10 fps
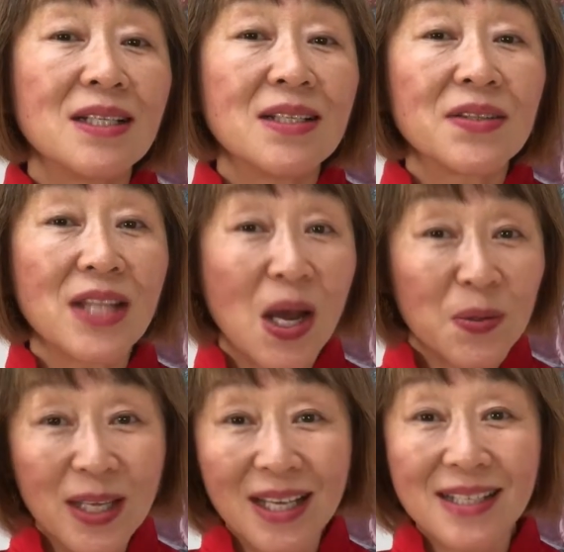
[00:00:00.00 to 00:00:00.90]

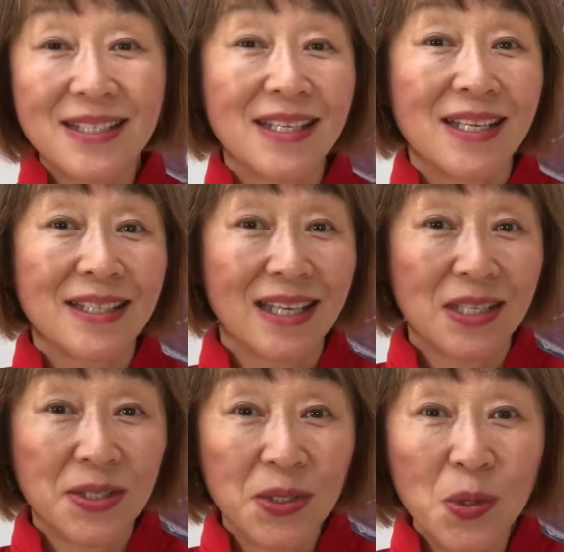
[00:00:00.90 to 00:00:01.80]
Nowadays, there are
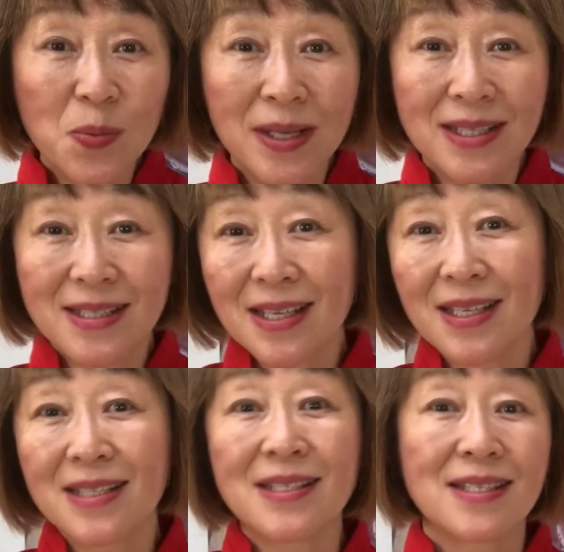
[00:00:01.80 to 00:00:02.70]
so many
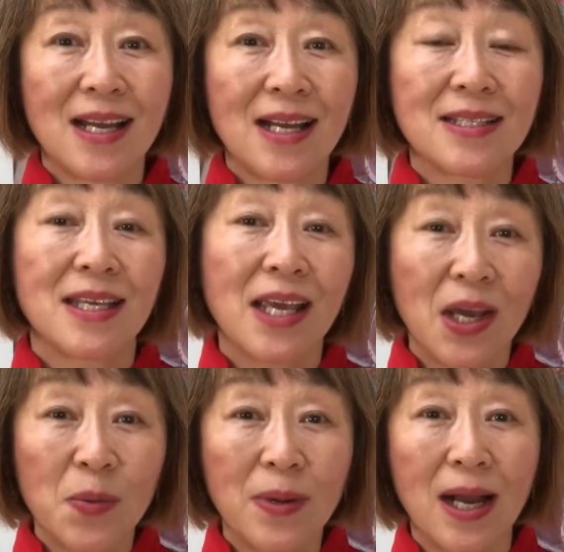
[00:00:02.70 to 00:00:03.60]
things that
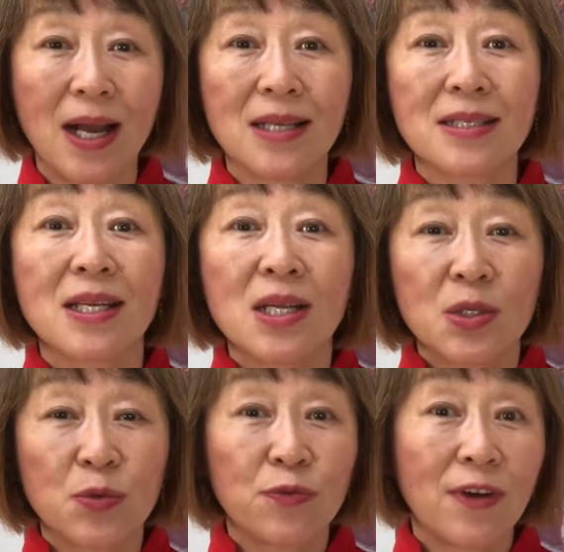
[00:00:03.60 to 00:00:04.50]
help us to
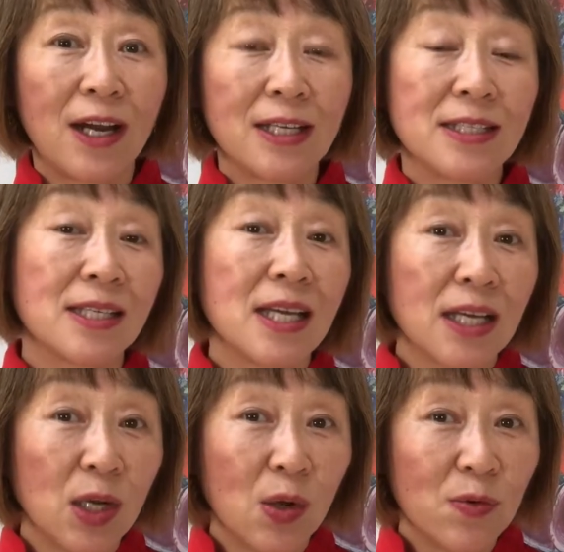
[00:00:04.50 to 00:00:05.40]
fight
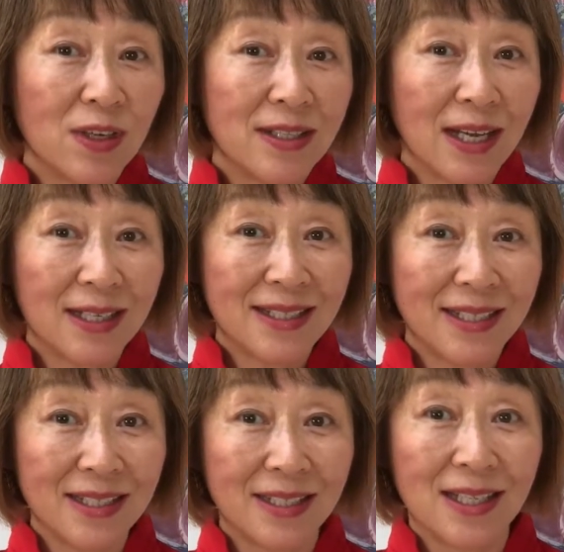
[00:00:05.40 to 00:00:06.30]
COVID-19,
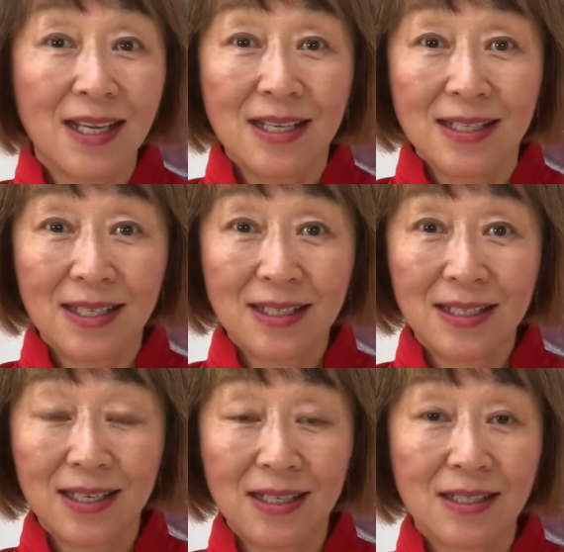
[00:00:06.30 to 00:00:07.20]
such
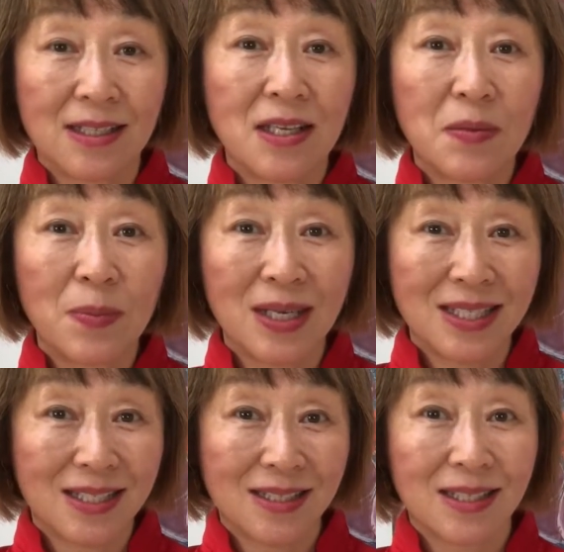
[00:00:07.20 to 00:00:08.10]
as
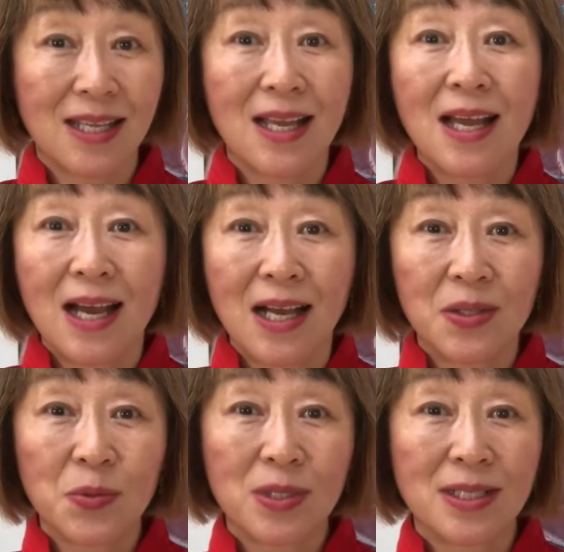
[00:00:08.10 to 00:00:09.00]
masks, hand
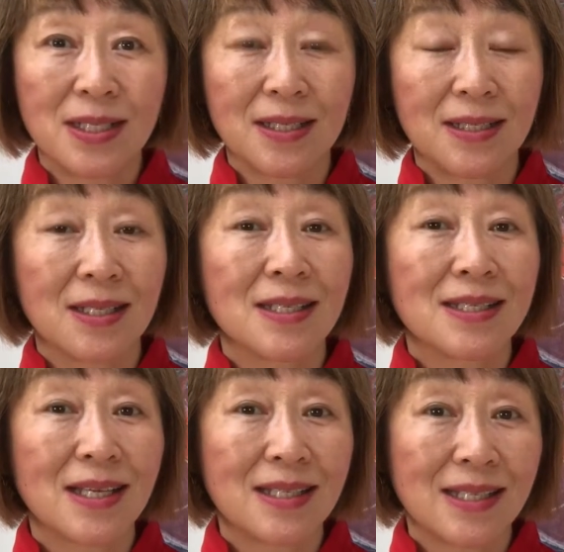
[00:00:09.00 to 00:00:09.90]
washing,
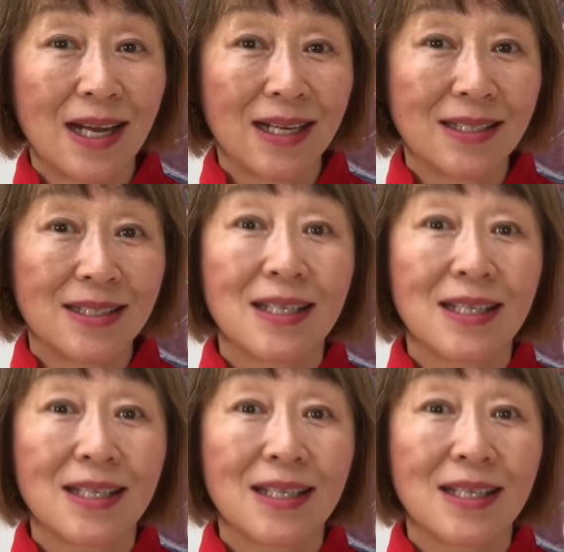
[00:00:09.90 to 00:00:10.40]
sanitize,